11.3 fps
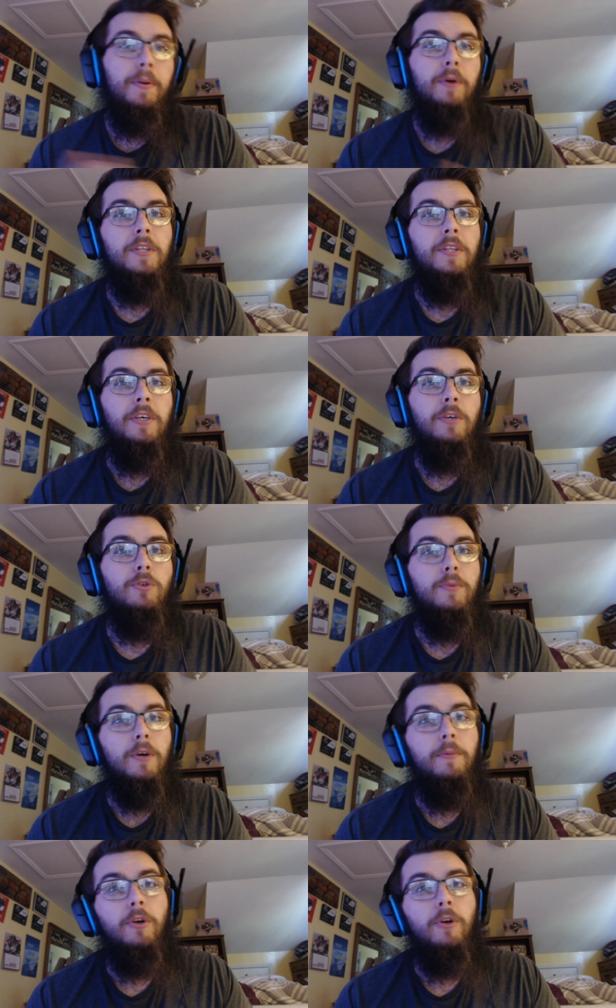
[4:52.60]
on the YouTube
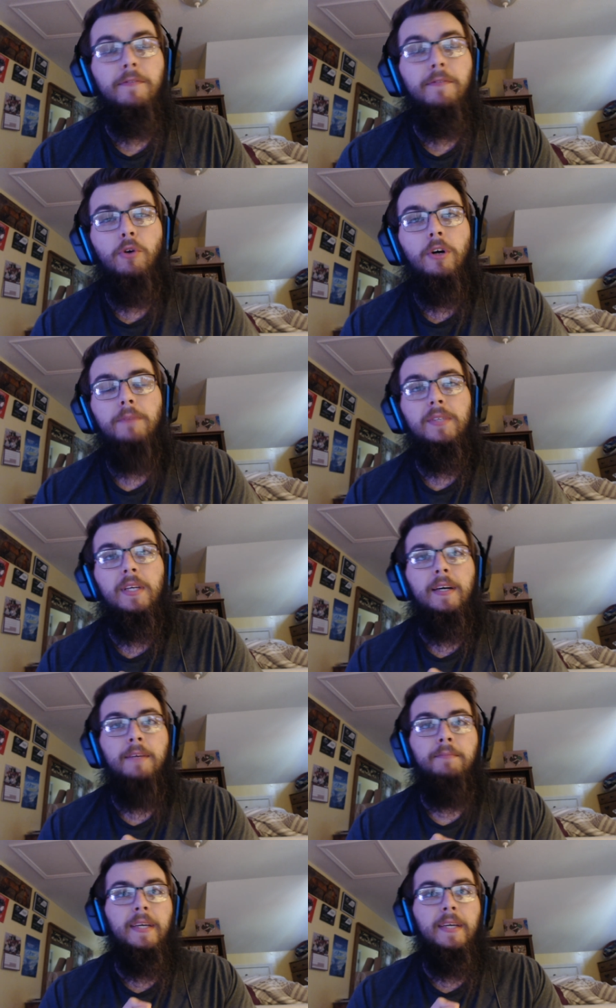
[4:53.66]
community forums,
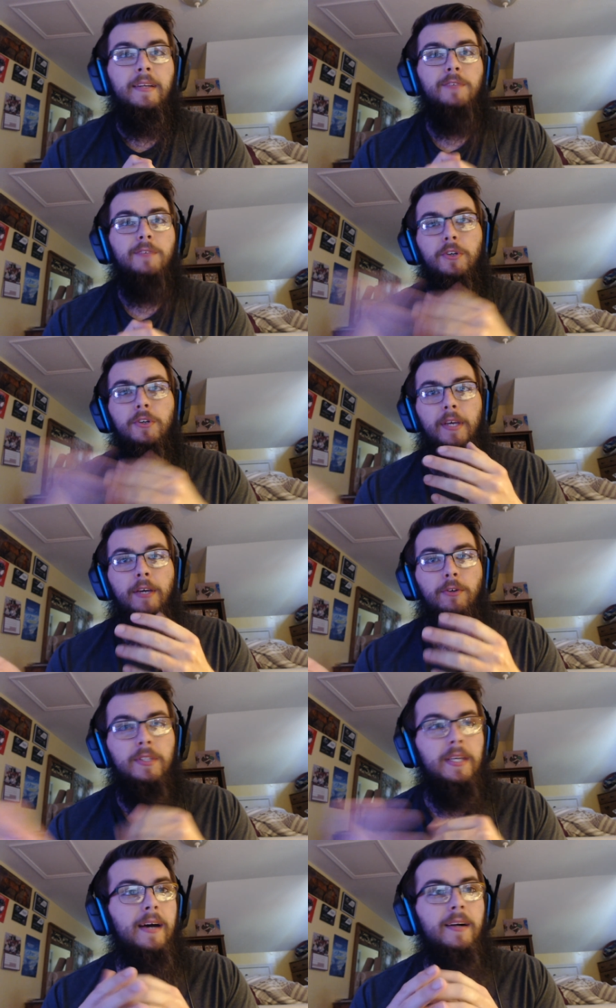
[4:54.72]
um, and as far as I could
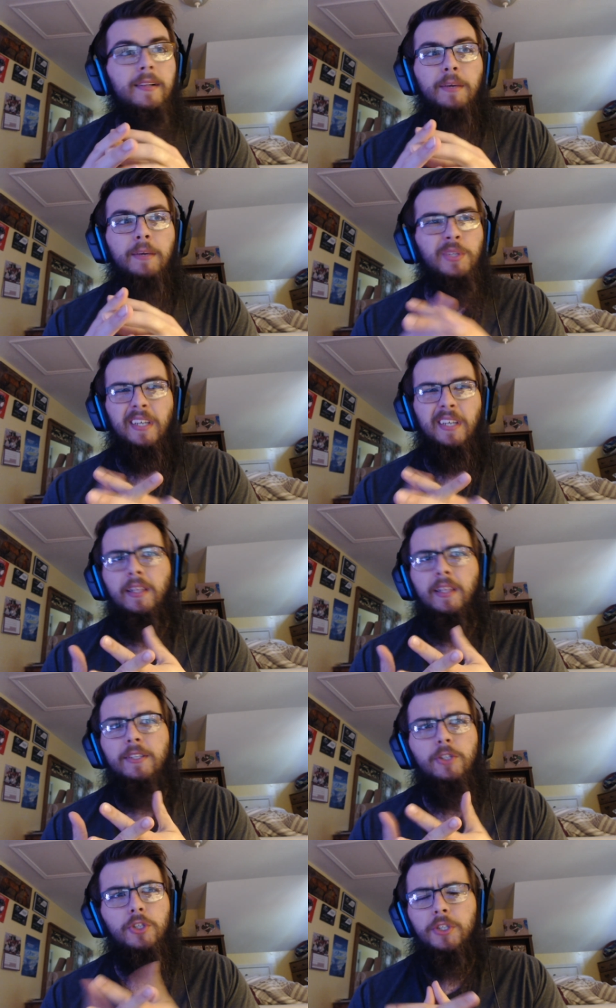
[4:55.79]
tell, it was a
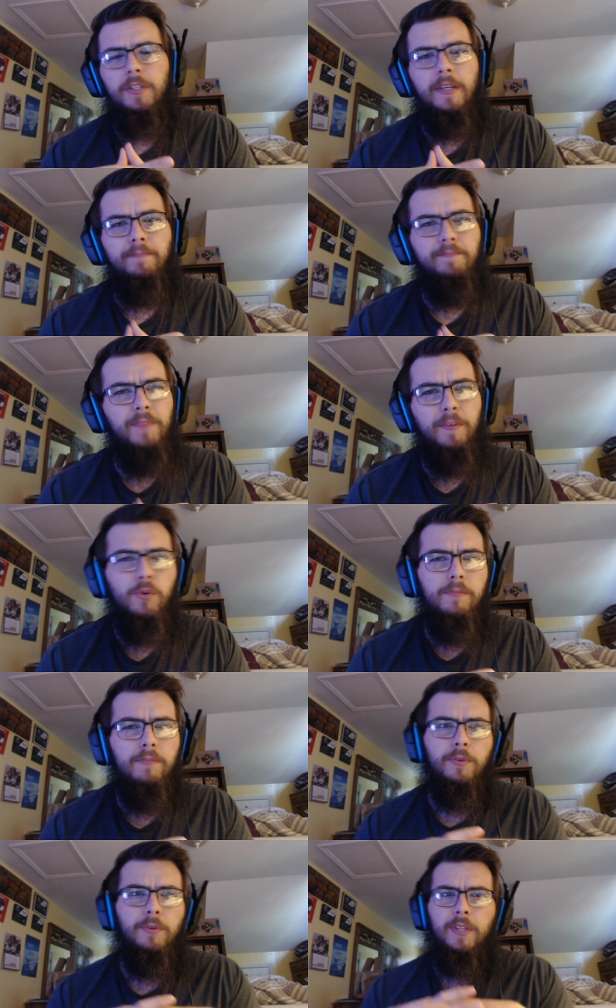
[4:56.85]
glitch, and the forum
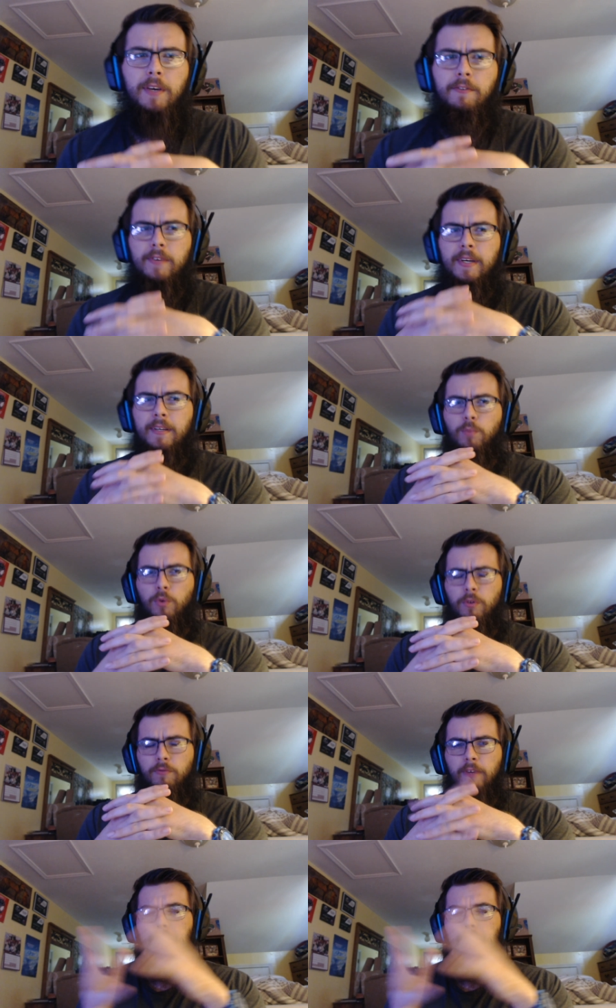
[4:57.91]
posts I read were
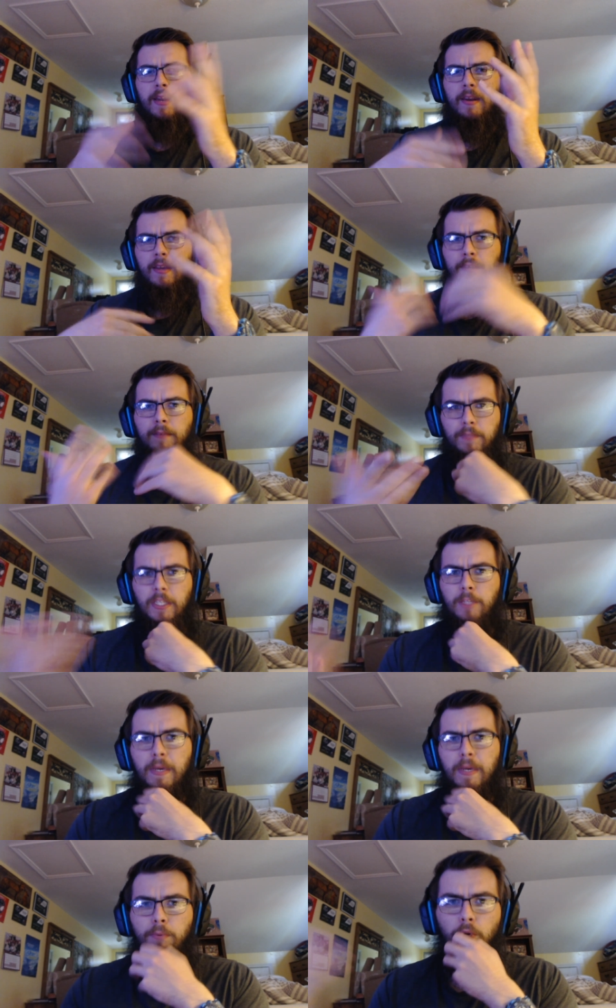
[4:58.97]
recommending these
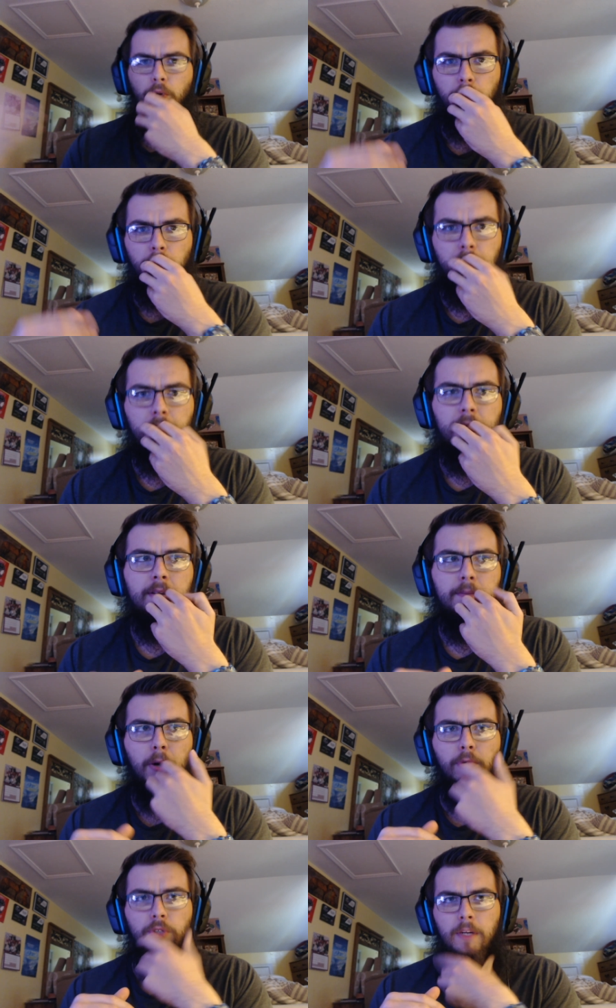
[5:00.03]
people who
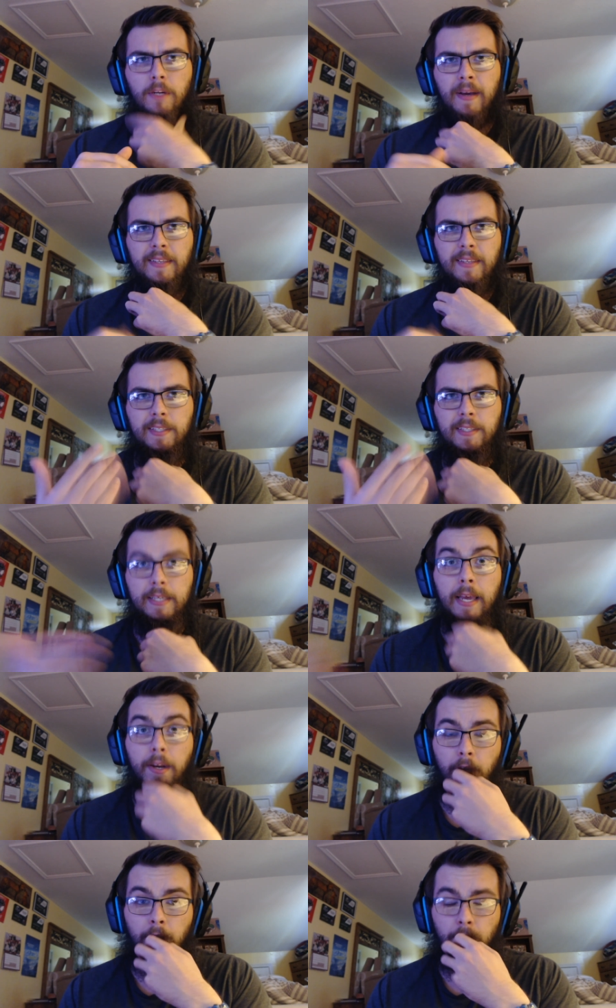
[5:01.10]
posted about this to send
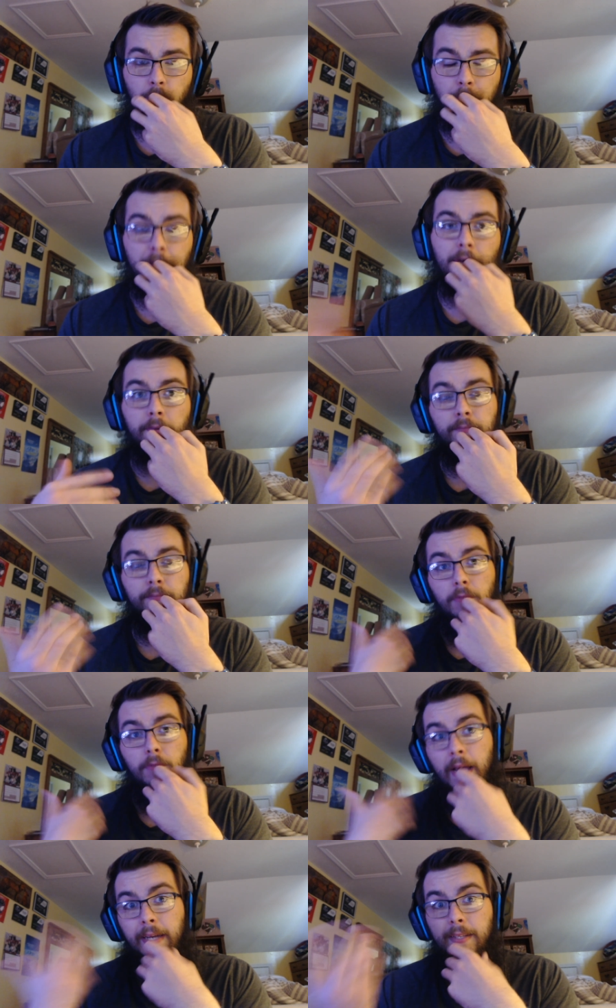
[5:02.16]
another appeal. So
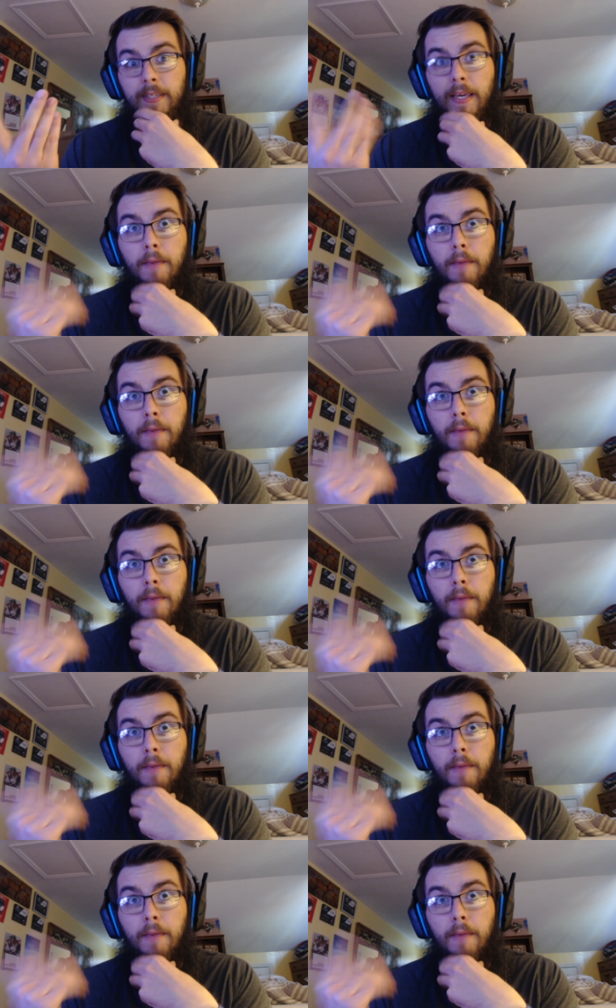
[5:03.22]
I did the same.